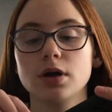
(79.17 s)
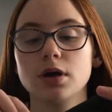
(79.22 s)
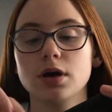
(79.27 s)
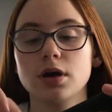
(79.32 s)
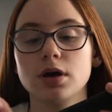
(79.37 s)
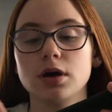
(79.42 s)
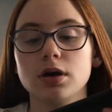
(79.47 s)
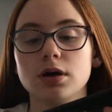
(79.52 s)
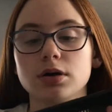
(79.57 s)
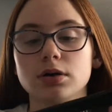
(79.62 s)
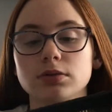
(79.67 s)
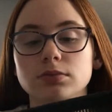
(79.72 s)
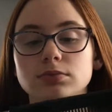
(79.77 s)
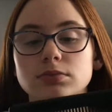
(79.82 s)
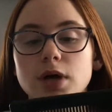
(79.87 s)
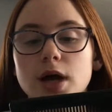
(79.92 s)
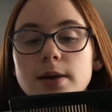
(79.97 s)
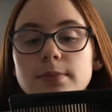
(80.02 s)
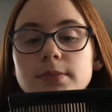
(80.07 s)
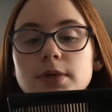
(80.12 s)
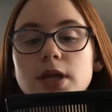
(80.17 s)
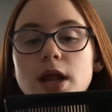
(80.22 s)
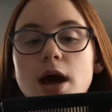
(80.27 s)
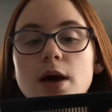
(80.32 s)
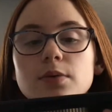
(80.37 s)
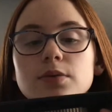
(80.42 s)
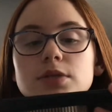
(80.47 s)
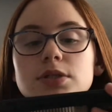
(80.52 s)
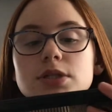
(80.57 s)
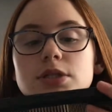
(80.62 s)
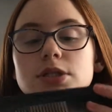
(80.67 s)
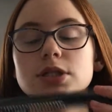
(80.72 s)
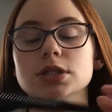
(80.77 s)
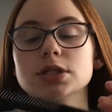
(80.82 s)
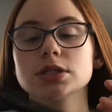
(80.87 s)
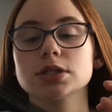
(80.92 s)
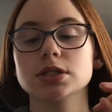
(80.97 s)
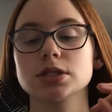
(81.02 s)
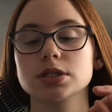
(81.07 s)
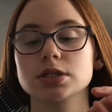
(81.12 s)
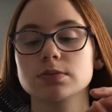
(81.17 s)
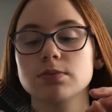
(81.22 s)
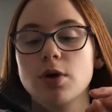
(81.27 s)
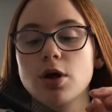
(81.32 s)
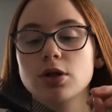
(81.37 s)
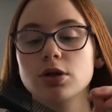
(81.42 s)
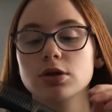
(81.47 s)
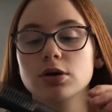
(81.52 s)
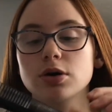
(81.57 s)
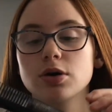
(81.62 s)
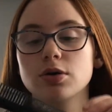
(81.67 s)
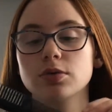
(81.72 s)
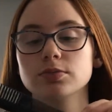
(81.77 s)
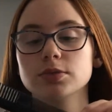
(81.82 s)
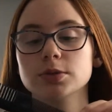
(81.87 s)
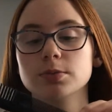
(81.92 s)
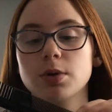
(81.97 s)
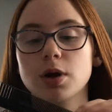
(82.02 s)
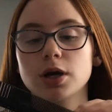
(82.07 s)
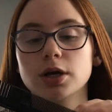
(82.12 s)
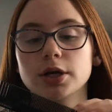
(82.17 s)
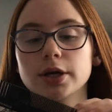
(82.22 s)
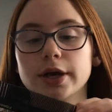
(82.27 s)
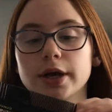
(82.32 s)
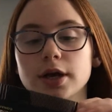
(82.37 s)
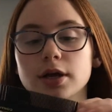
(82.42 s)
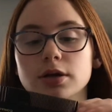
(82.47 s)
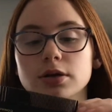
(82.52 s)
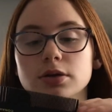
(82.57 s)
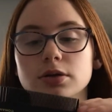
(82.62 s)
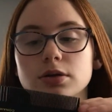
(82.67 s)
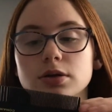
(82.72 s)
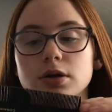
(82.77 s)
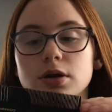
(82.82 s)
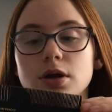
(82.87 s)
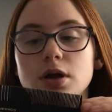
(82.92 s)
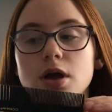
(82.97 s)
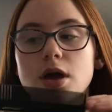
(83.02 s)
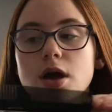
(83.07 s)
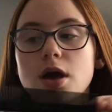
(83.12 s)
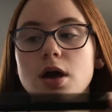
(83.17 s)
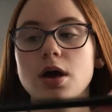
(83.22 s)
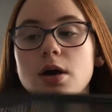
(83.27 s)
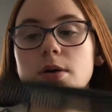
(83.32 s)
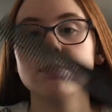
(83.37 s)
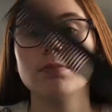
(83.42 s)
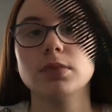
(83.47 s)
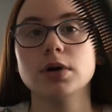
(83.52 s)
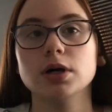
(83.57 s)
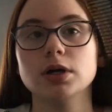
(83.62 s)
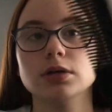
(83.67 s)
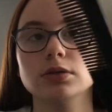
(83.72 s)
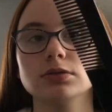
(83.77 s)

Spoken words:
I mean, I would suggest a smaller comb to part your hair, but